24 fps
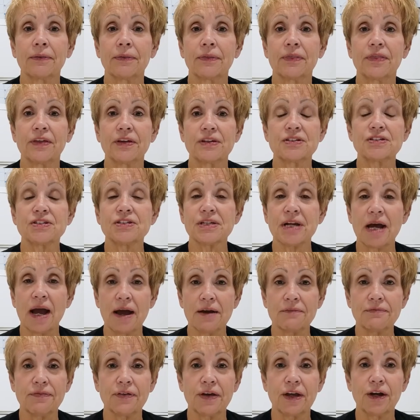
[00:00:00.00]
The
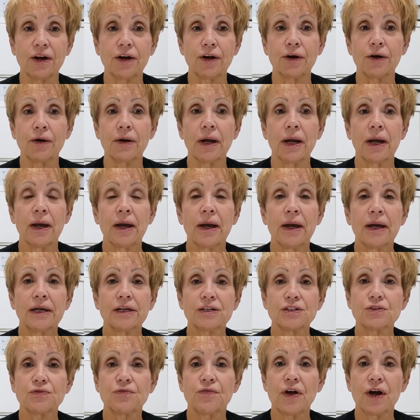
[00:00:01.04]
staff here
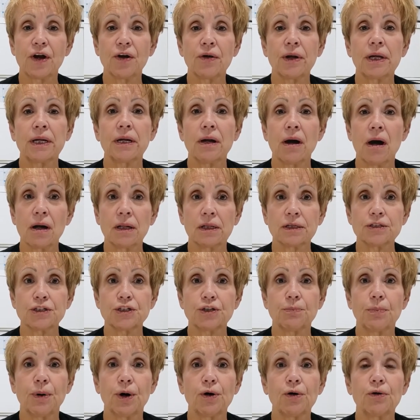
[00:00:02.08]
is very
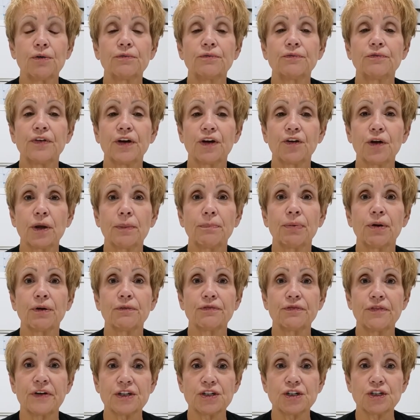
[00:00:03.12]
knowledgeable, very
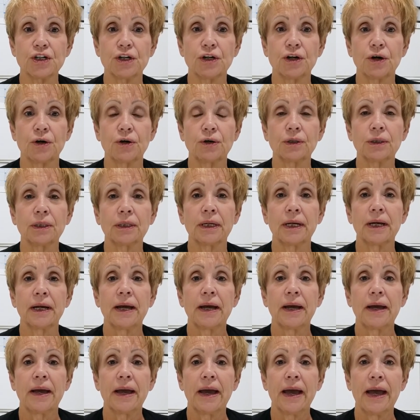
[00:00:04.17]
professional,
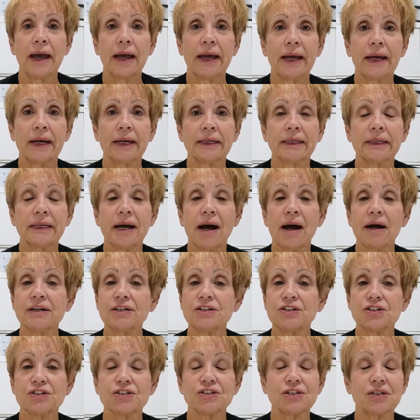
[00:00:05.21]
and I
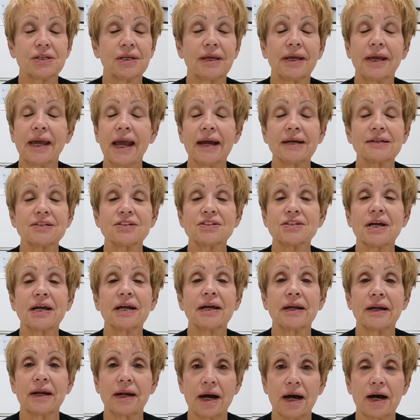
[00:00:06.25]
just can't say
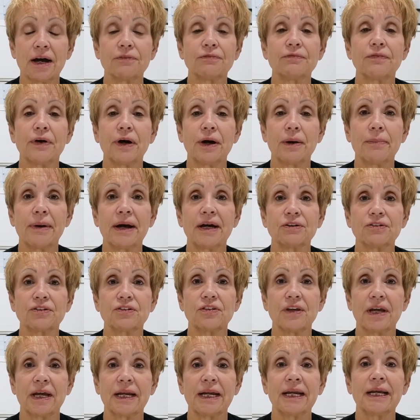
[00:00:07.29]
enough about
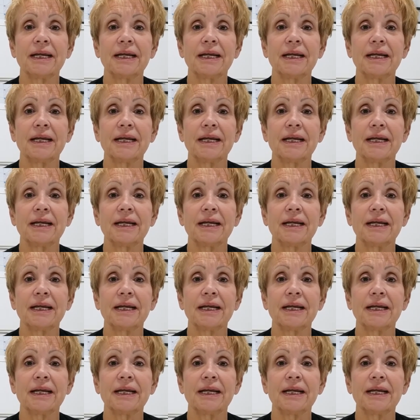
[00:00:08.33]
Sani